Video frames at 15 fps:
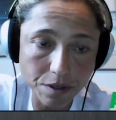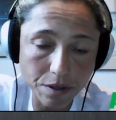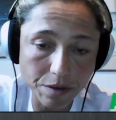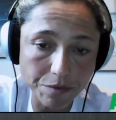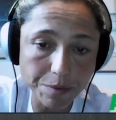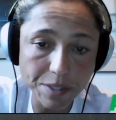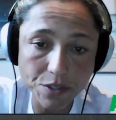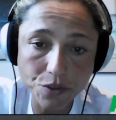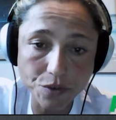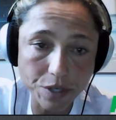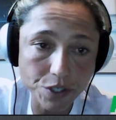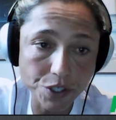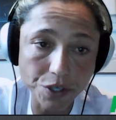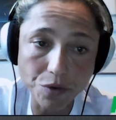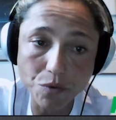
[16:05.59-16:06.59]
I've been
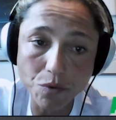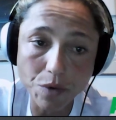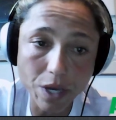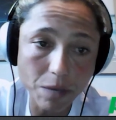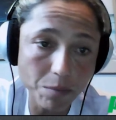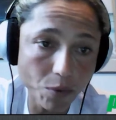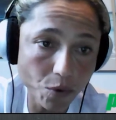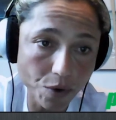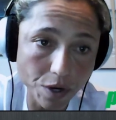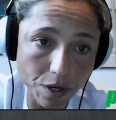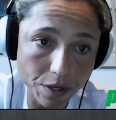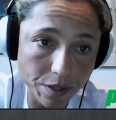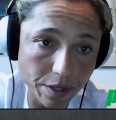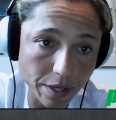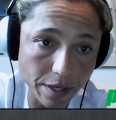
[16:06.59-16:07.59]
stretching way more
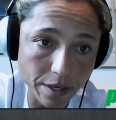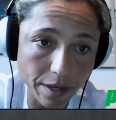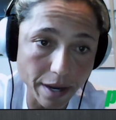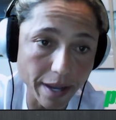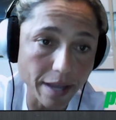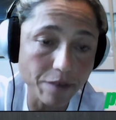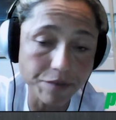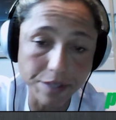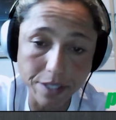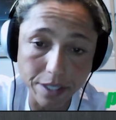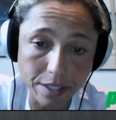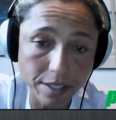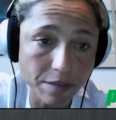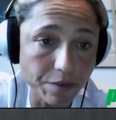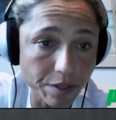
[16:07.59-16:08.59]
than I ever did.
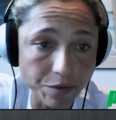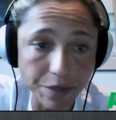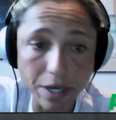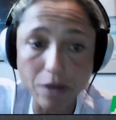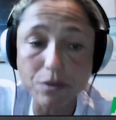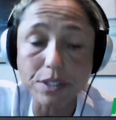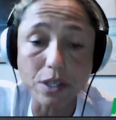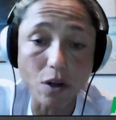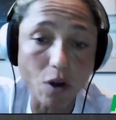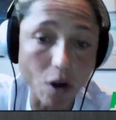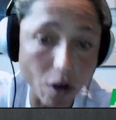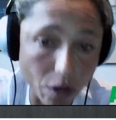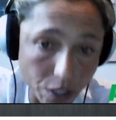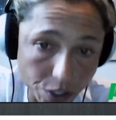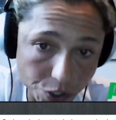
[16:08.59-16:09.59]
Even when I was in
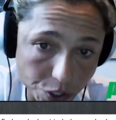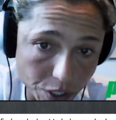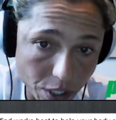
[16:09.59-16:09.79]
college,